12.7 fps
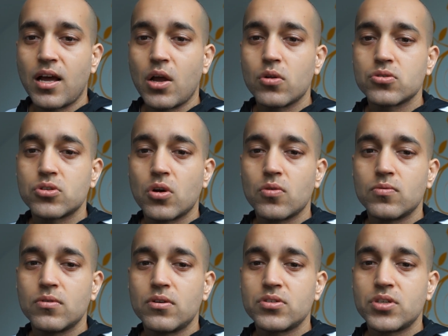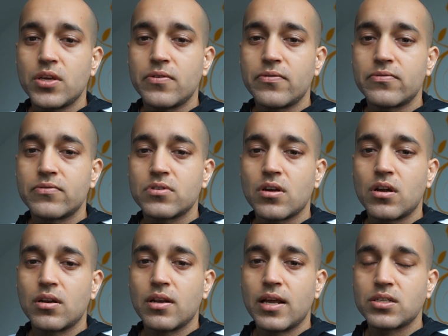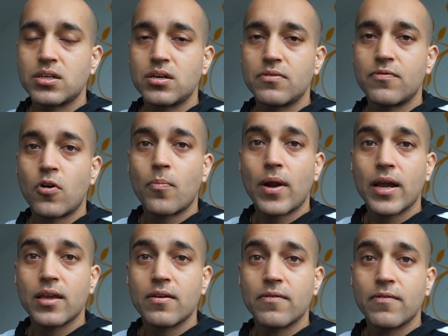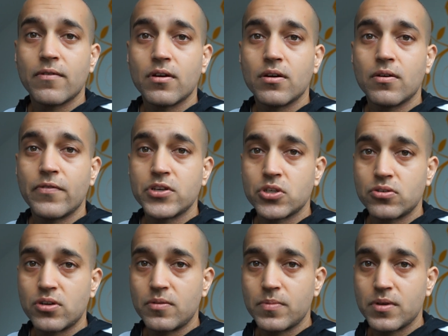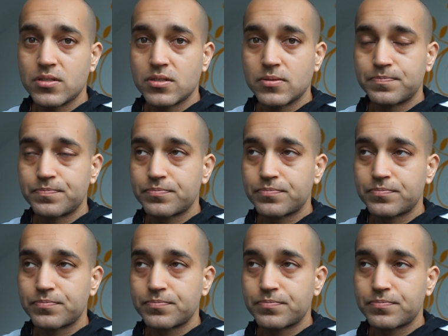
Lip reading: also received a letter from my physiotherapist,